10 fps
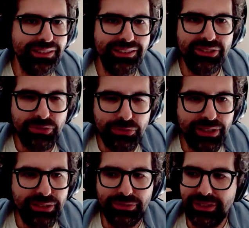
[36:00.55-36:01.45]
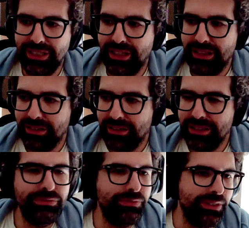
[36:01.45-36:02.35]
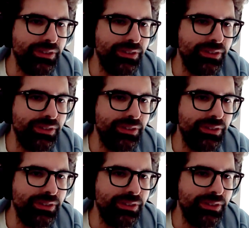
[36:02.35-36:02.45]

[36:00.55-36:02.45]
any good way to tell if